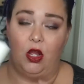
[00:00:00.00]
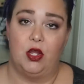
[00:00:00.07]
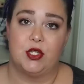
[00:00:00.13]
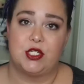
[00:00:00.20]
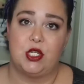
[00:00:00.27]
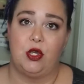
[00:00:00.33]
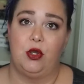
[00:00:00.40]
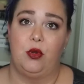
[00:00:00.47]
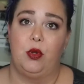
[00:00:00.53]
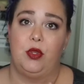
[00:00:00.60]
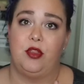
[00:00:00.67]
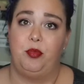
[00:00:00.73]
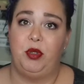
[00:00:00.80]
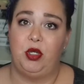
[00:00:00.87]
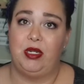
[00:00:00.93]
Also,
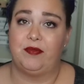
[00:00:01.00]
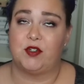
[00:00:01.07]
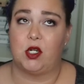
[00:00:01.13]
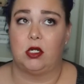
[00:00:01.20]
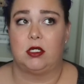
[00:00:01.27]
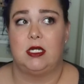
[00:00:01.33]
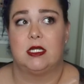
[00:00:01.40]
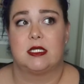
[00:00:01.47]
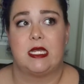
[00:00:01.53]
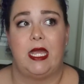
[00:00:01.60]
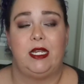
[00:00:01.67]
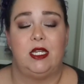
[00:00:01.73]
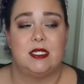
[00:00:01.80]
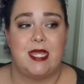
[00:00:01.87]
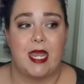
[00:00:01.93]
The Beauty of Darkness.
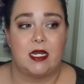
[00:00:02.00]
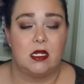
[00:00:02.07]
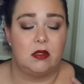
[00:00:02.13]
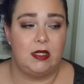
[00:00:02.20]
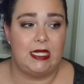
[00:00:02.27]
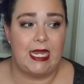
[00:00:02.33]
I could technically